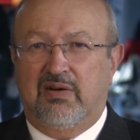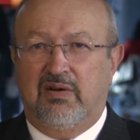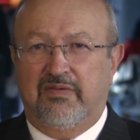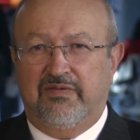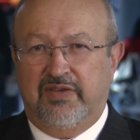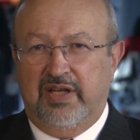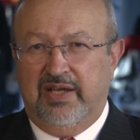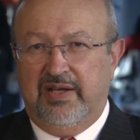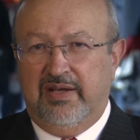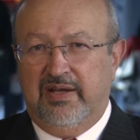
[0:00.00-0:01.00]

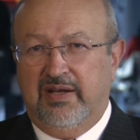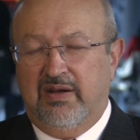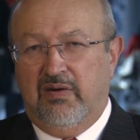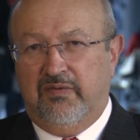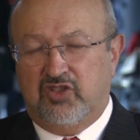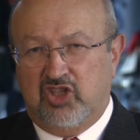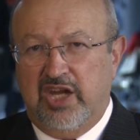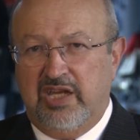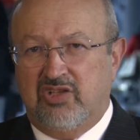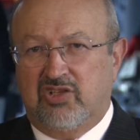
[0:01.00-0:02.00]
of
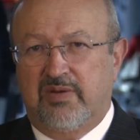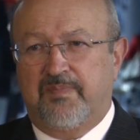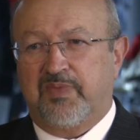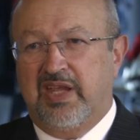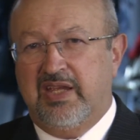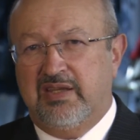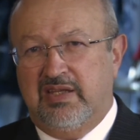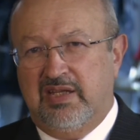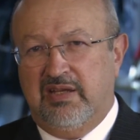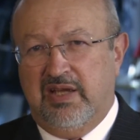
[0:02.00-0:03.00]
change in
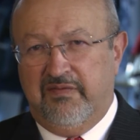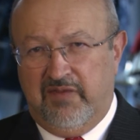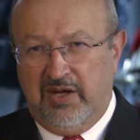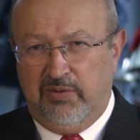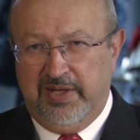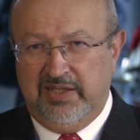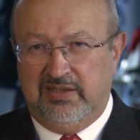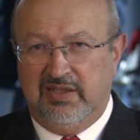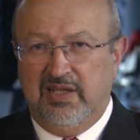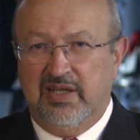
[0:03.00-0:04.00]
the environment